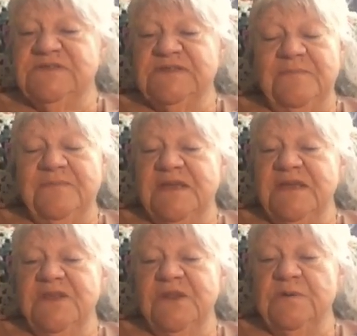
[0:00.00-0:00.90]
or
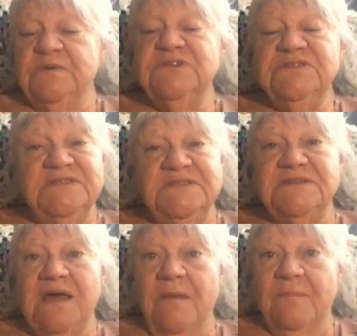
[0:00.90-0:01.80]
something you know it was just a
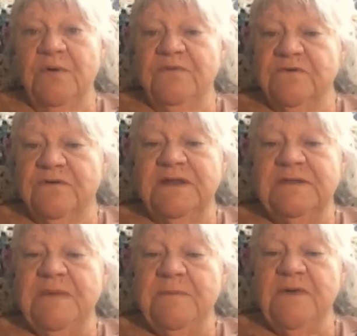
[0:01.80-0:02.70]
stopover
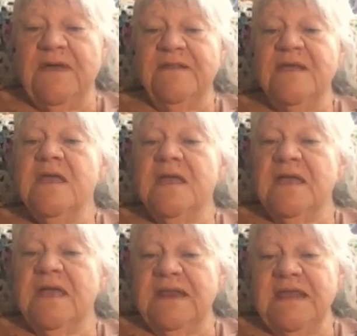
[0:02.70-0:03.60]
and the people had
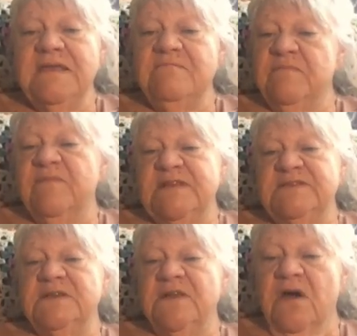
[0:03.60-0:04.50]
and he
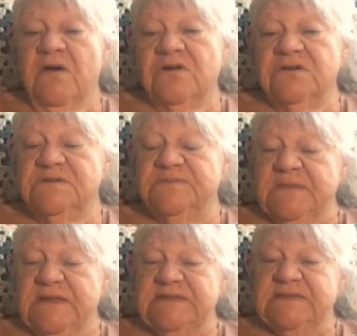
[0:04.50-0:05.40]
fixed the cars
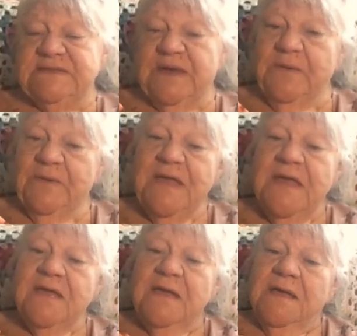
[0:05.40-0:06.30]
and so
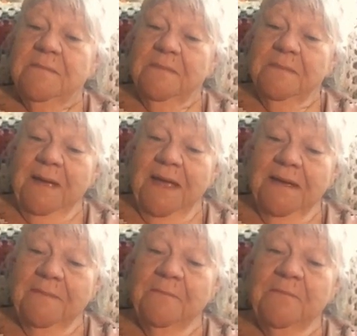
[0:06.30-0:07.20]

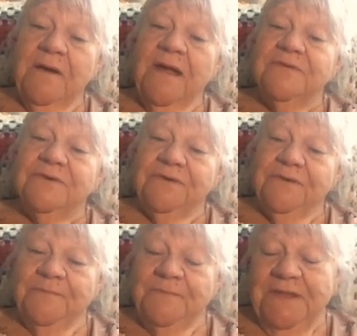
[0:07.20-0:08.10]
my
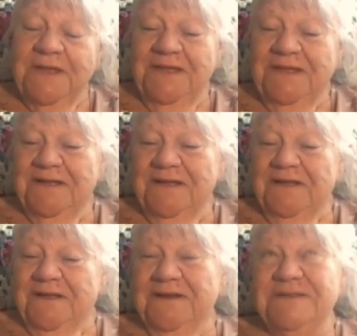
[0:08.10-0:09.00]
brother
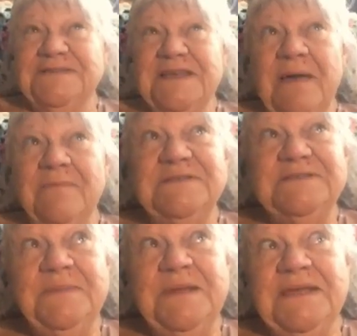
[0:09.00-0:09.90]
see, I
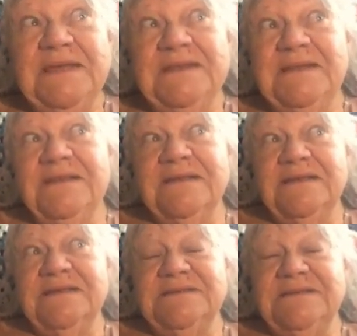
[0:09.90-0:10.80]
must have been,
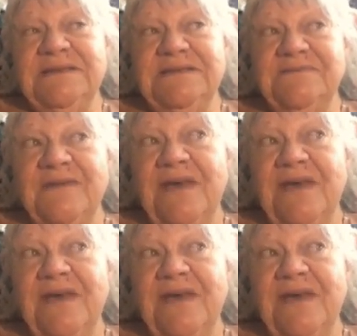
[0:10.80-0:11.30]
let's see, he's